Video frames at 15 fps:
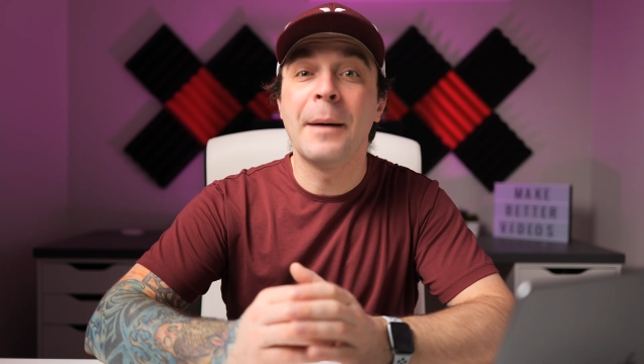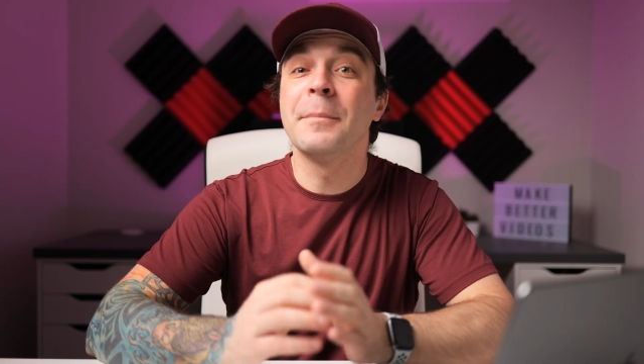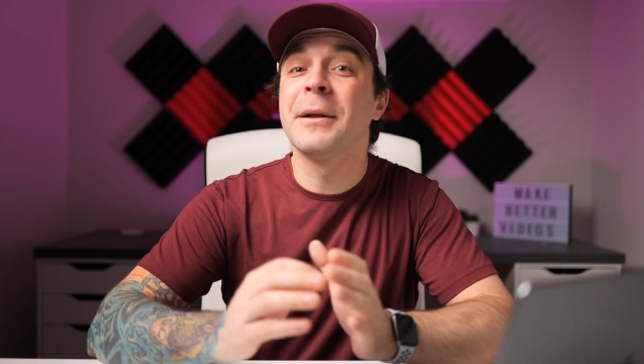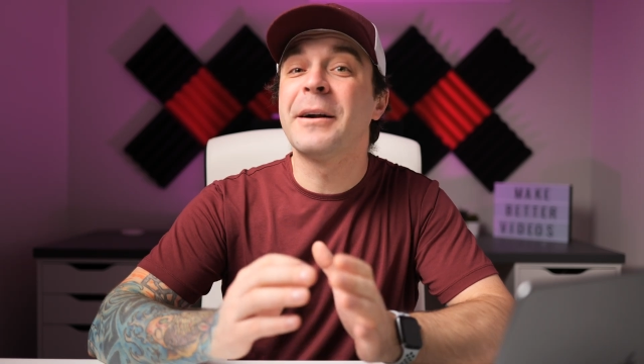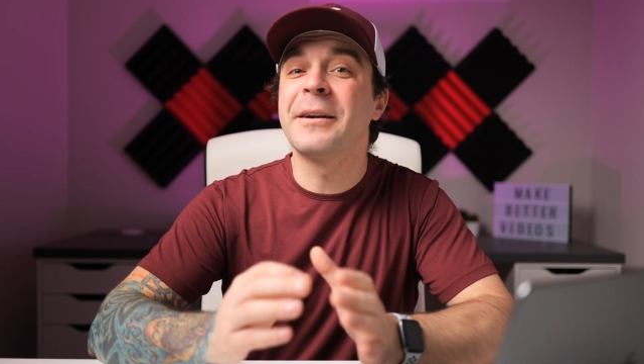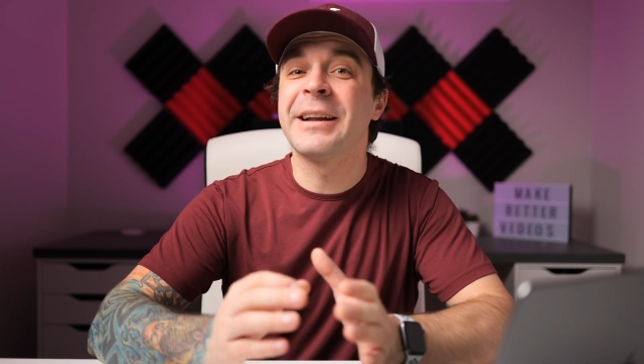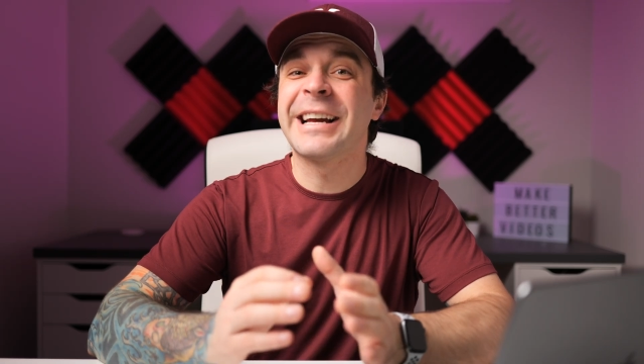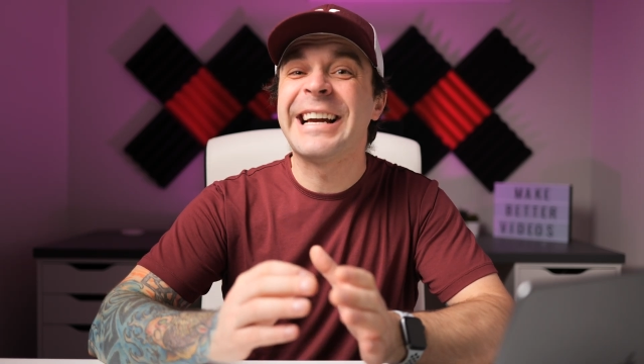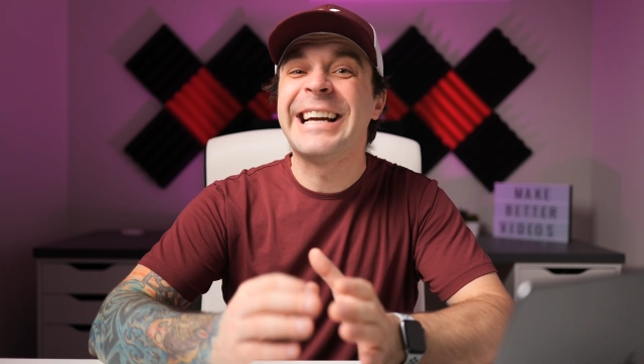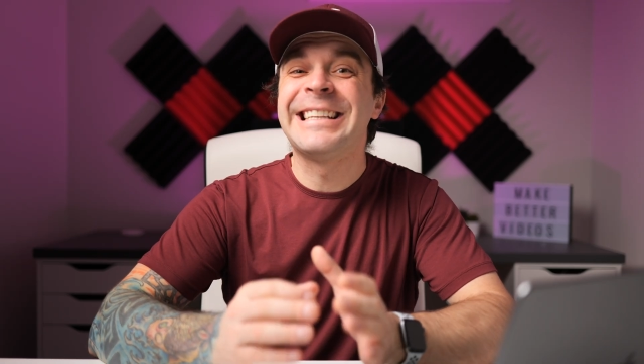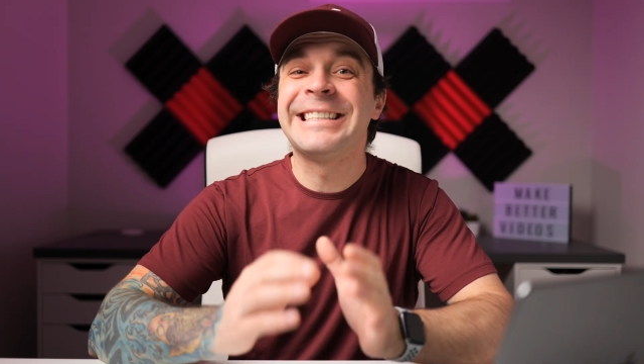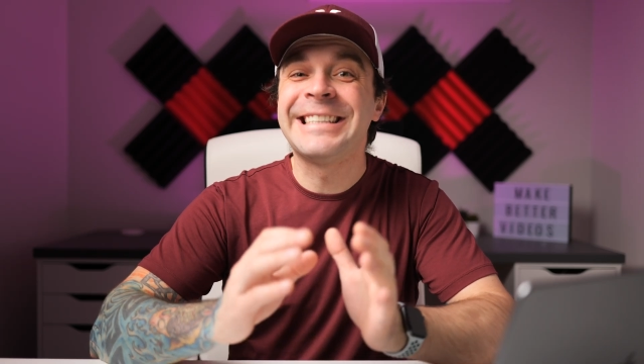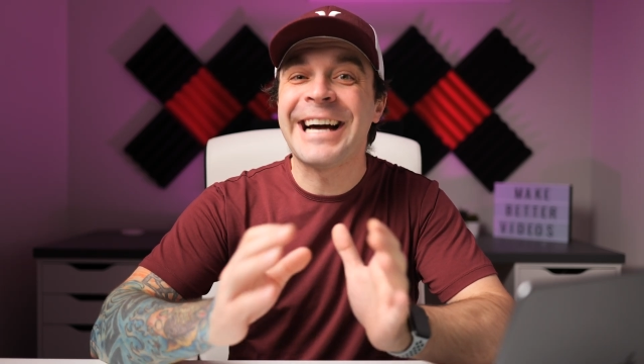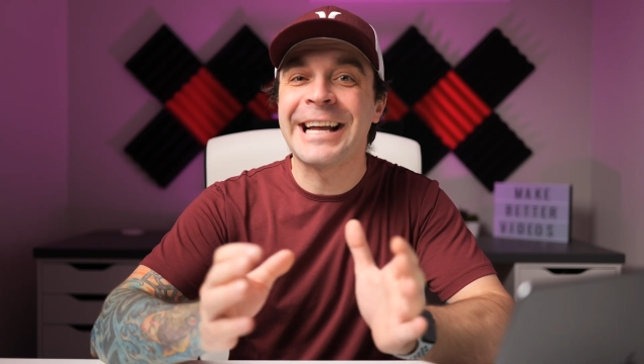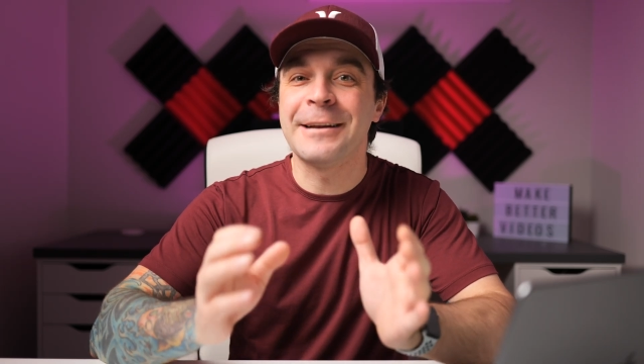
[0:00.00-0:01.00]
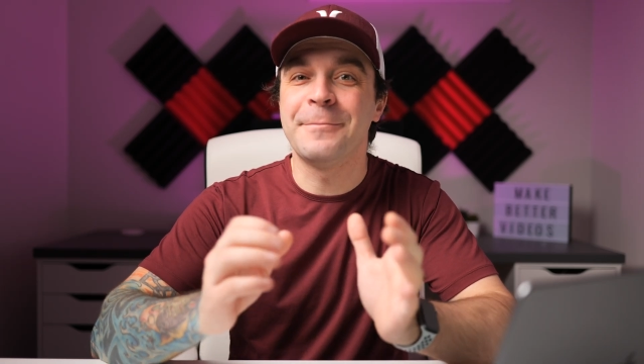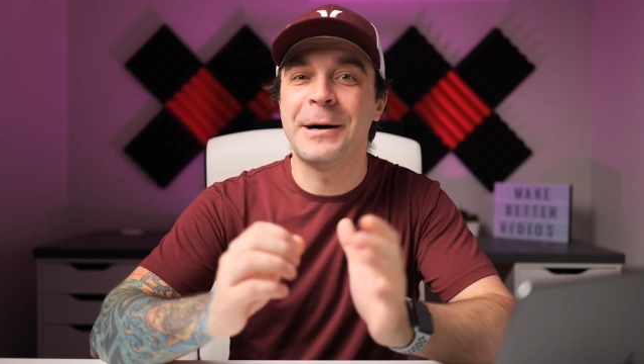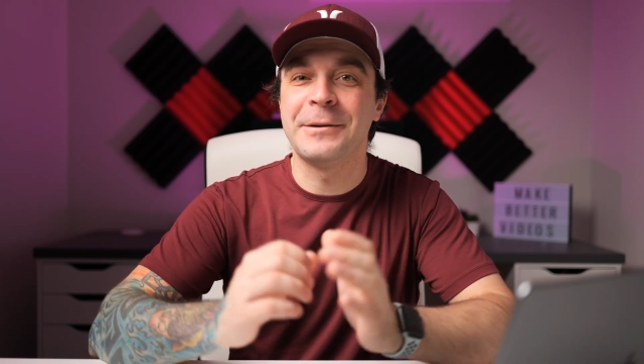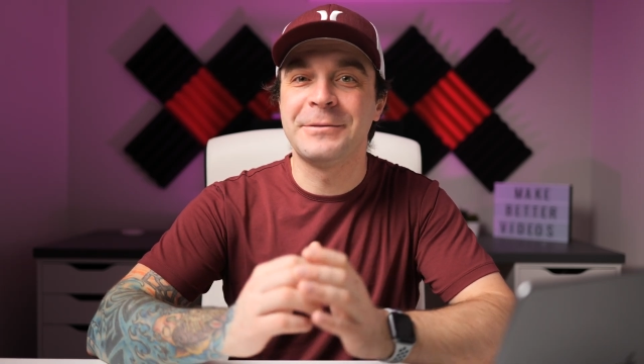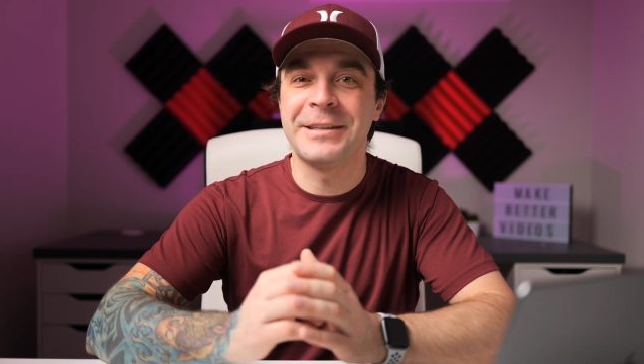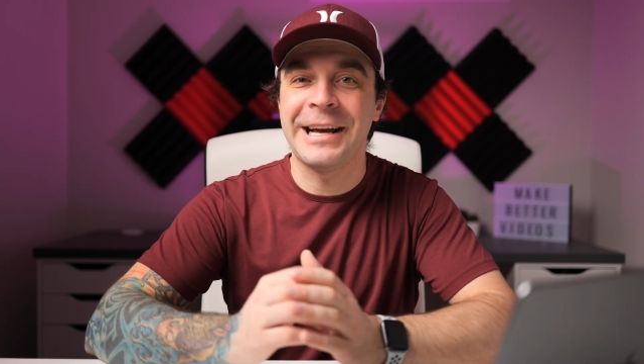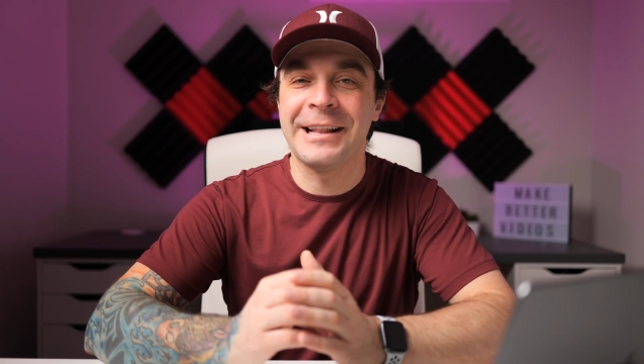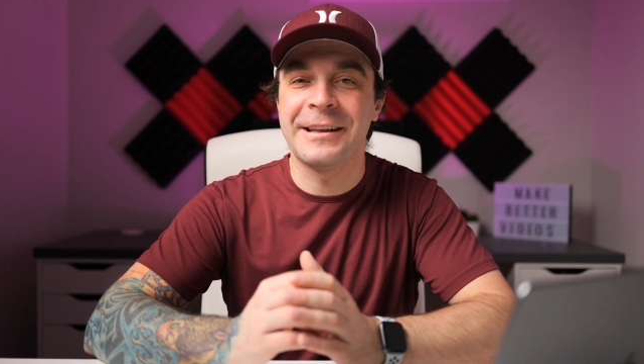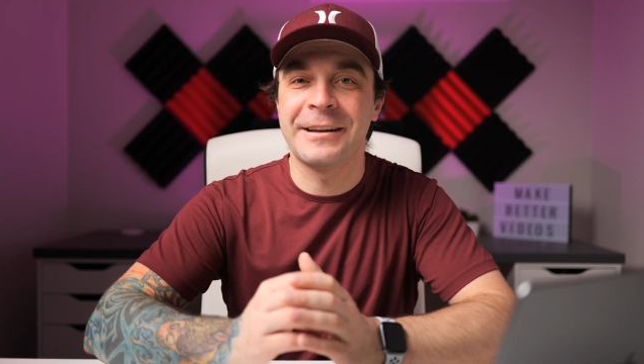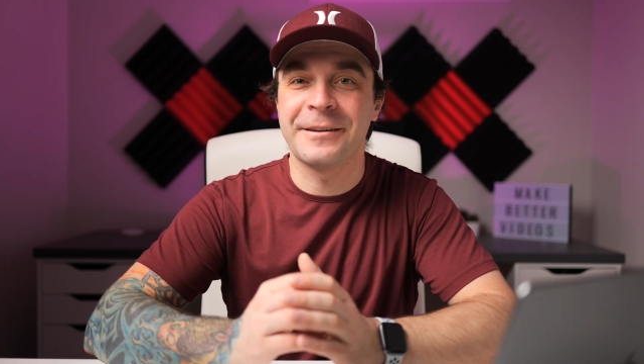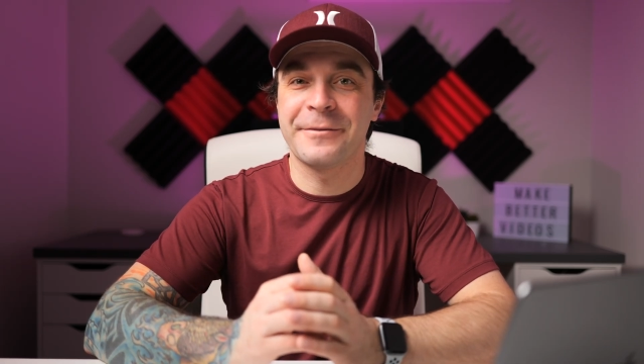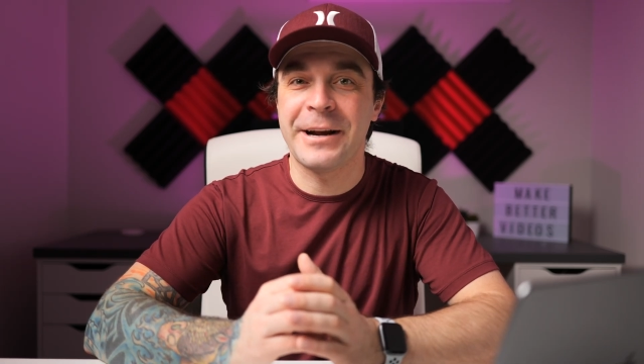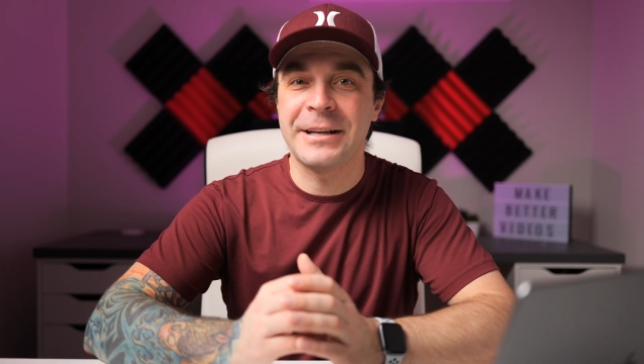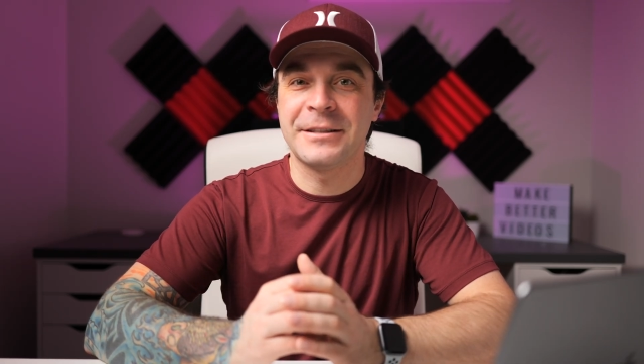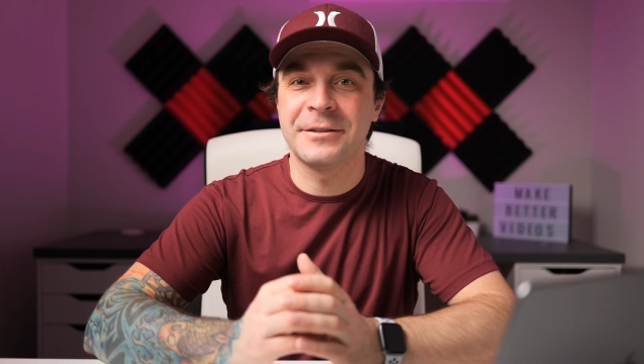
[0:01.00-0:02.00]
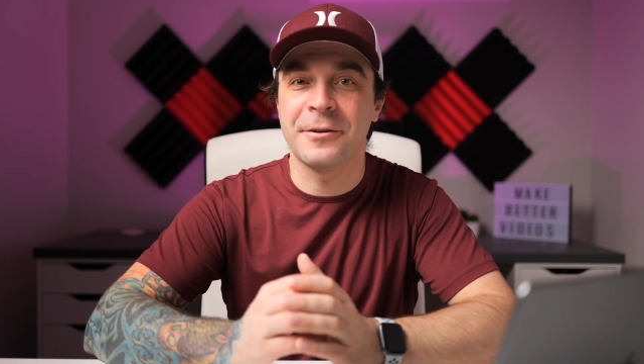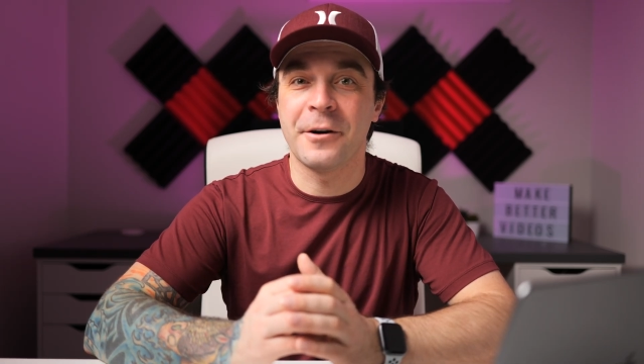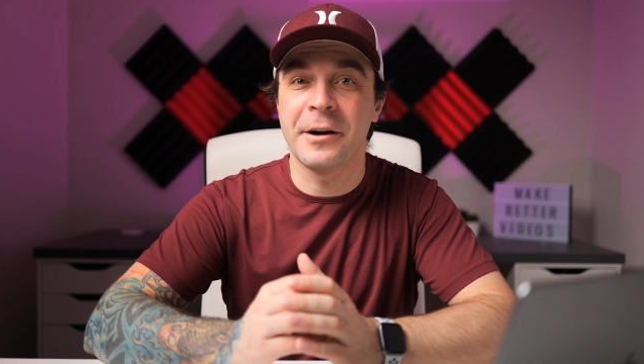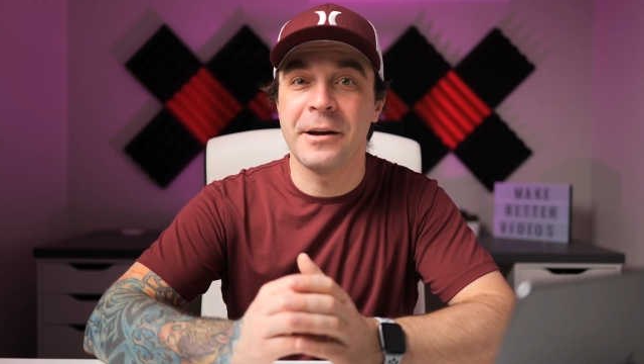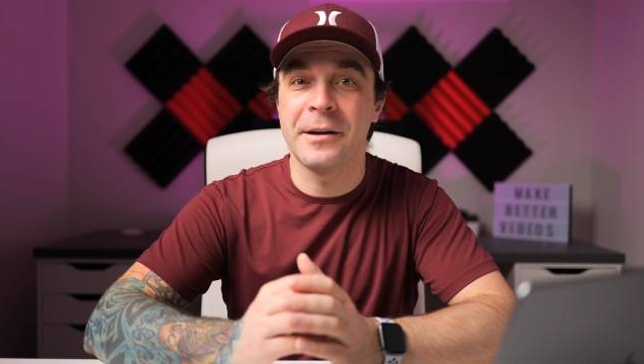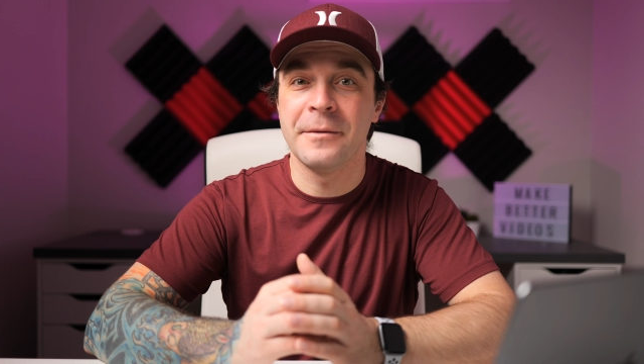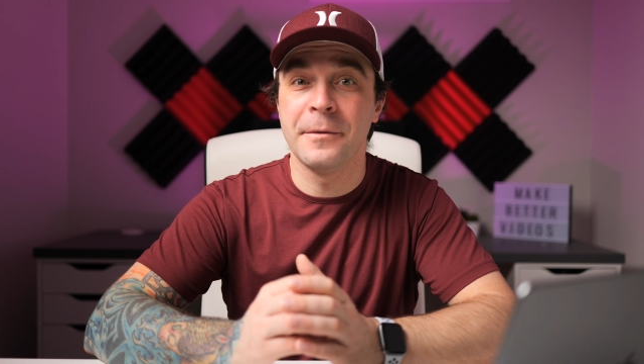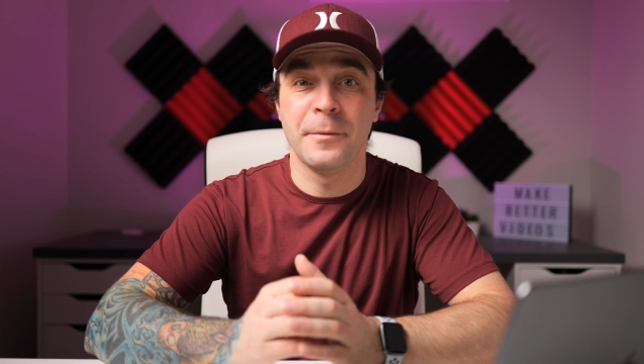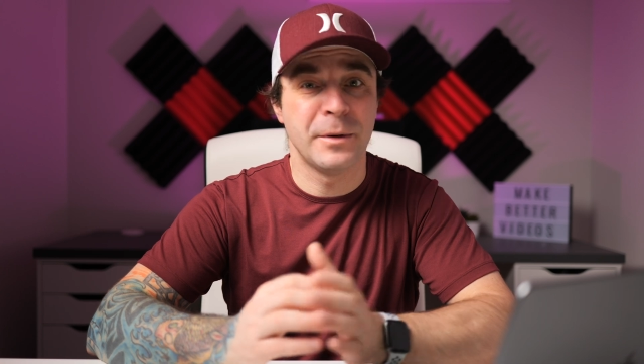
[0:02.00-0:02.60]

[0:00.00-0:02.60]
I'm learning a ton about telling a great story,